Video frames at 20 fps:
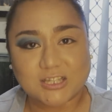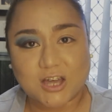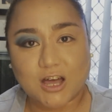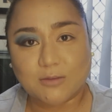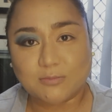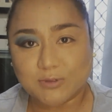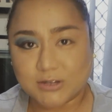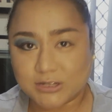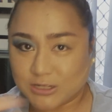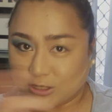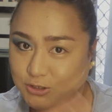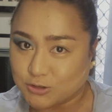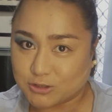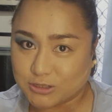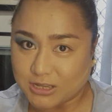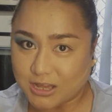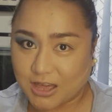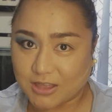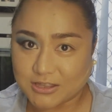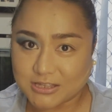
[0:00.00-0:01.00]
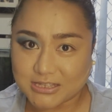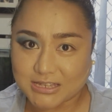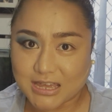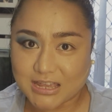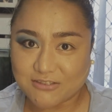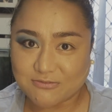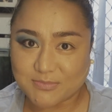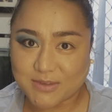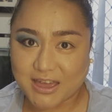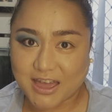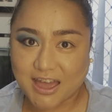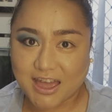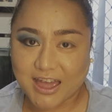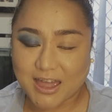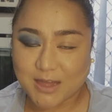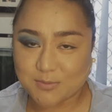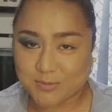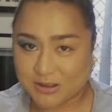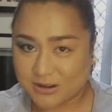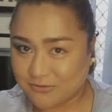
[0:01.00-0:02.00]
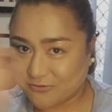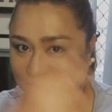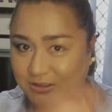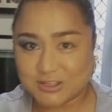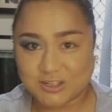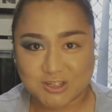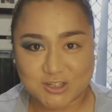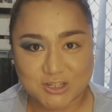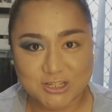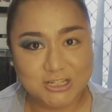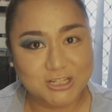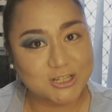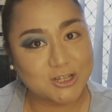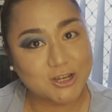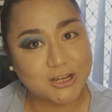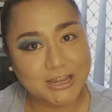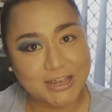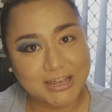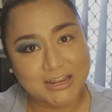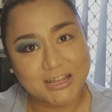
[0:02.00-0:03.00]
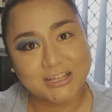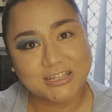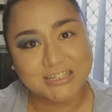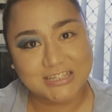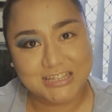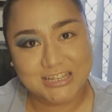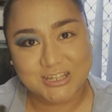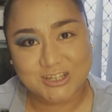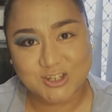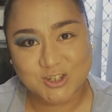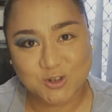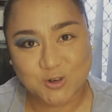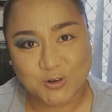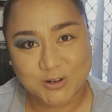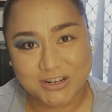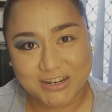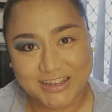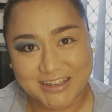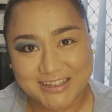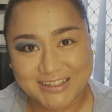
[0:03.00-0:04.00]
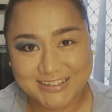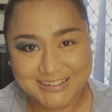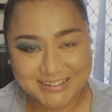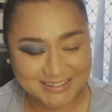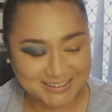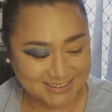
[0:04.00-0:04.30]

so I'm gonna do the other side of my eye. I'm gonna finish this look and I'll see you shortly.